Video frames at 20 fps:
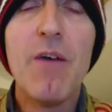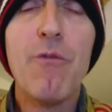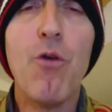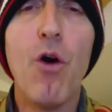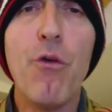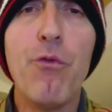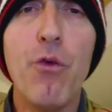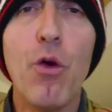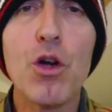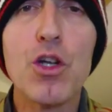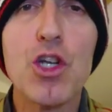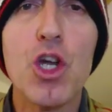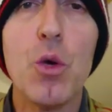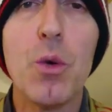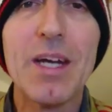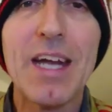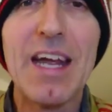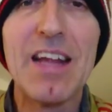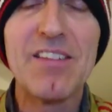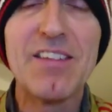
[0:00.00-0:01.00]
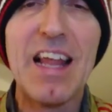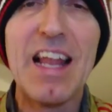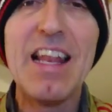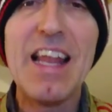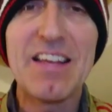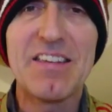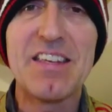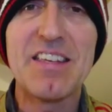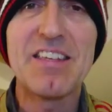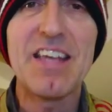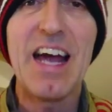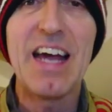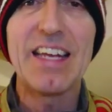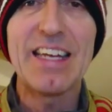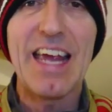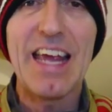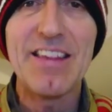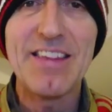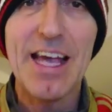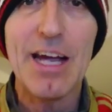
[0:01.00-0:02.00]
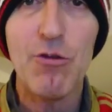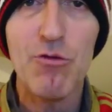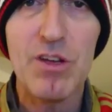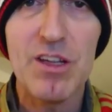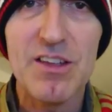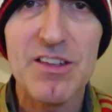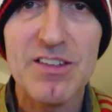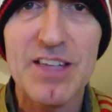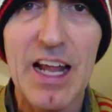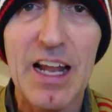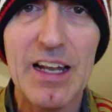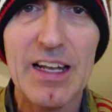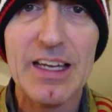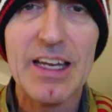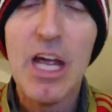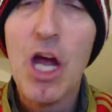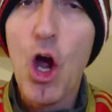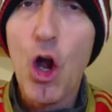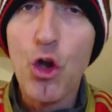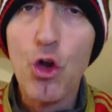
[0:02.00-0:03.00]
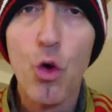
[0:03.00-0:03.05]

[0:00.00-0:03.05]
4-4-2 against the lesser side, against Accrington Stanley.